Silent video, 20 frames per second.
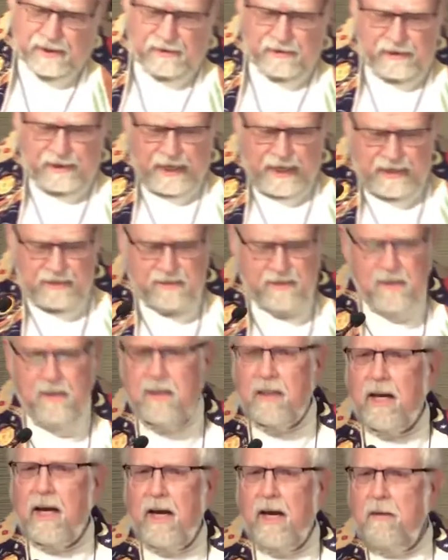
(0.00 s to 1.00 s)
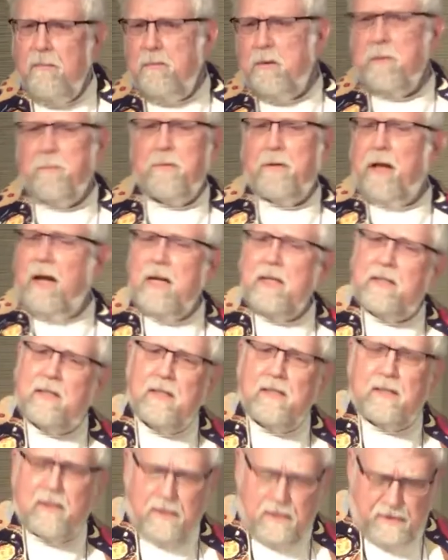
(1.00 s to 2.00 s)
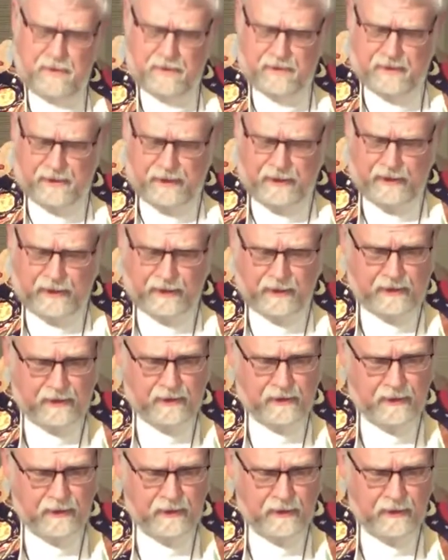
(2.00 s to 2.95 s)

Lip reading: their nets into empty places in the sea,